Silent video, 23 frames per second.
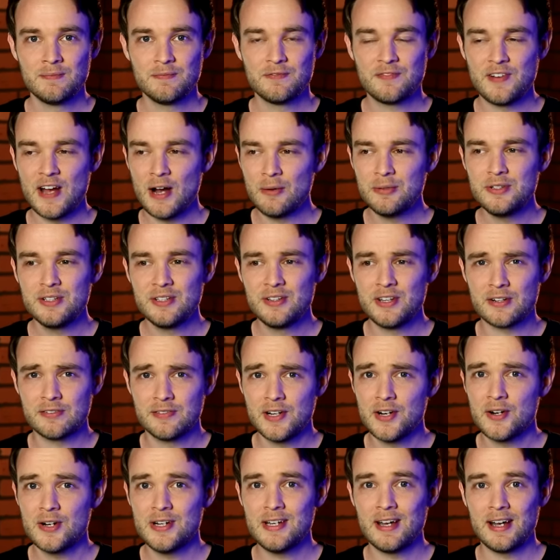founded their
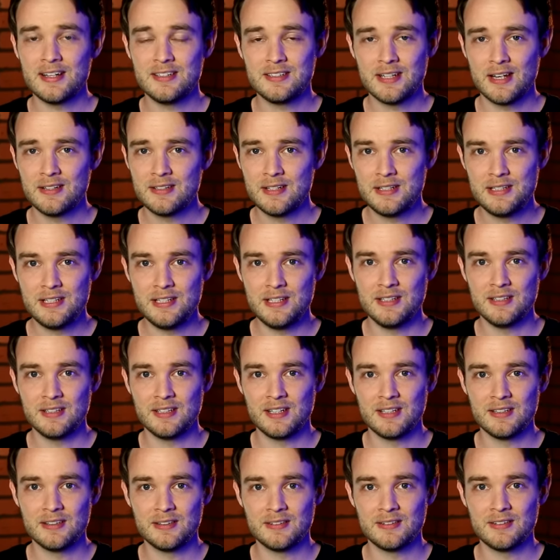very identity
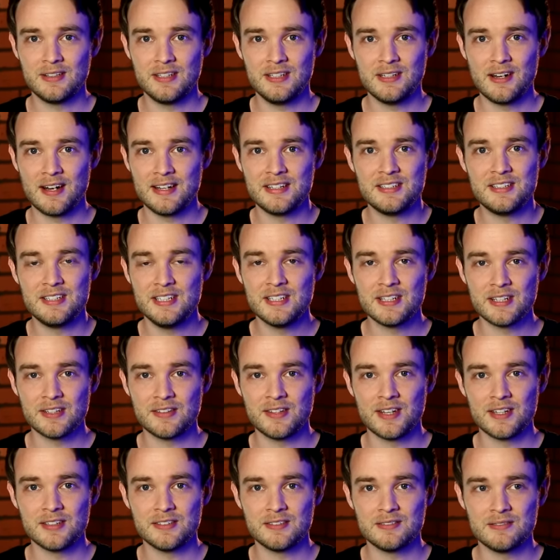in the idea
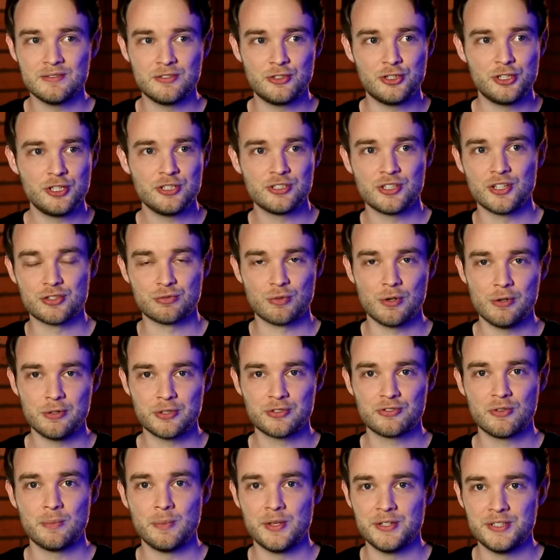that Jesus
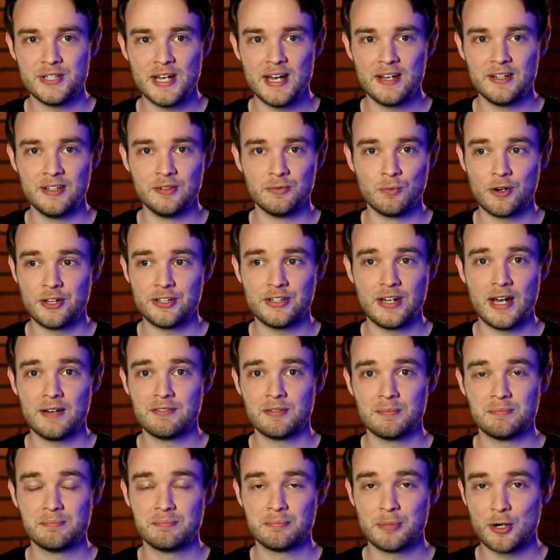rose from the dead and wanted to have
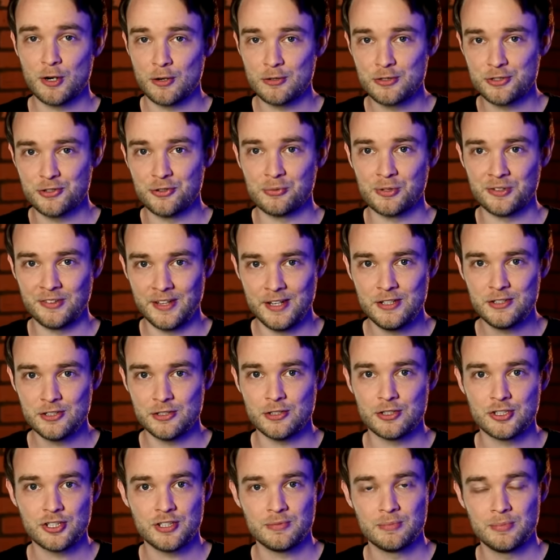a personal
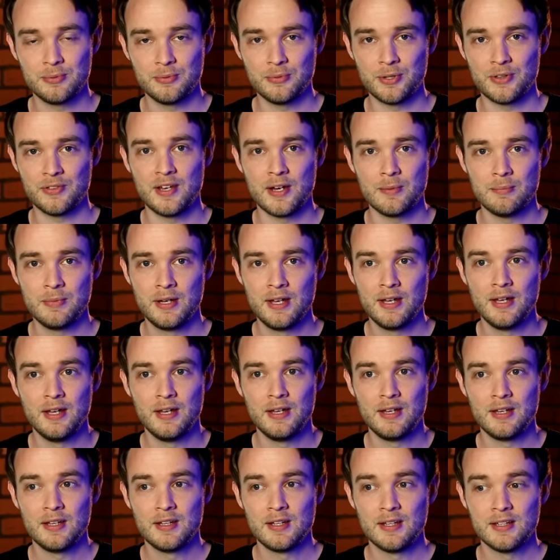relationship with them.
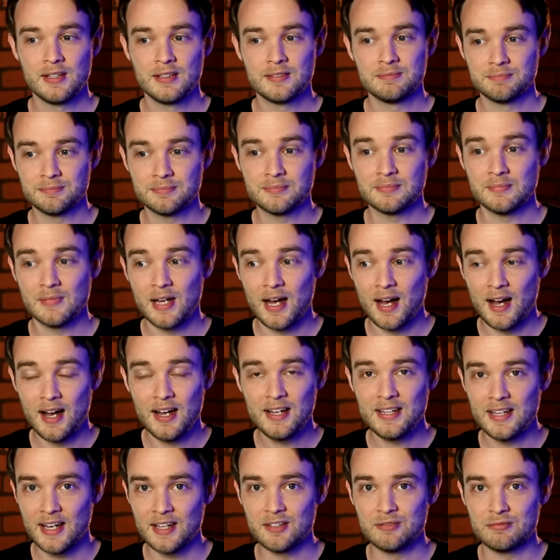
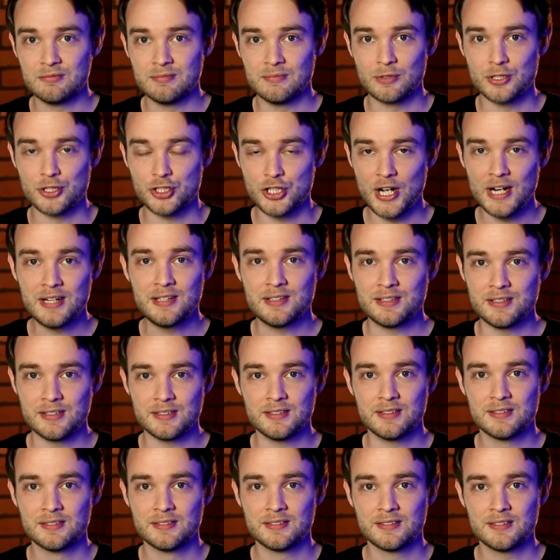I had
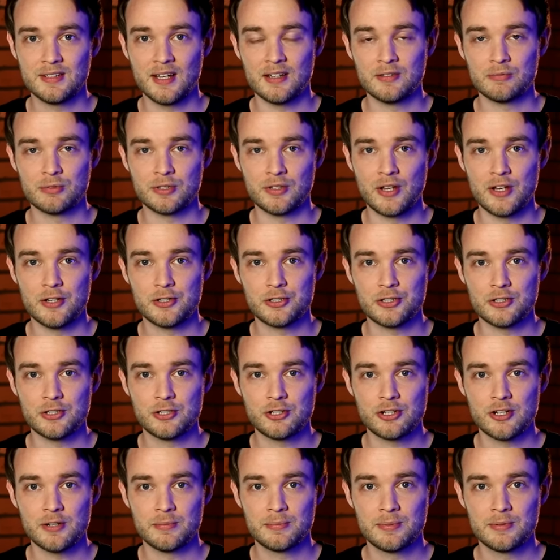rejected that
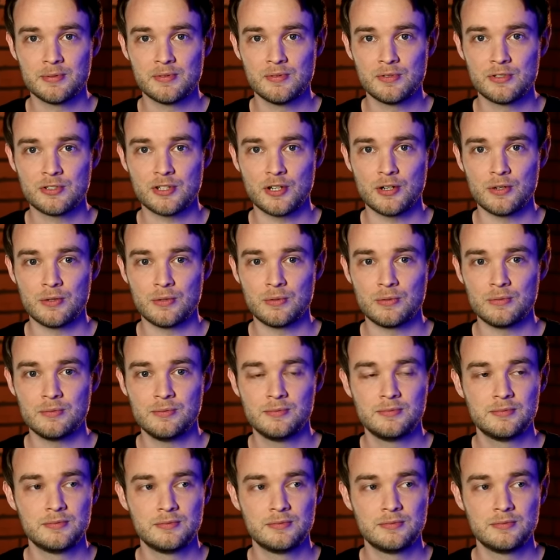relationship. So,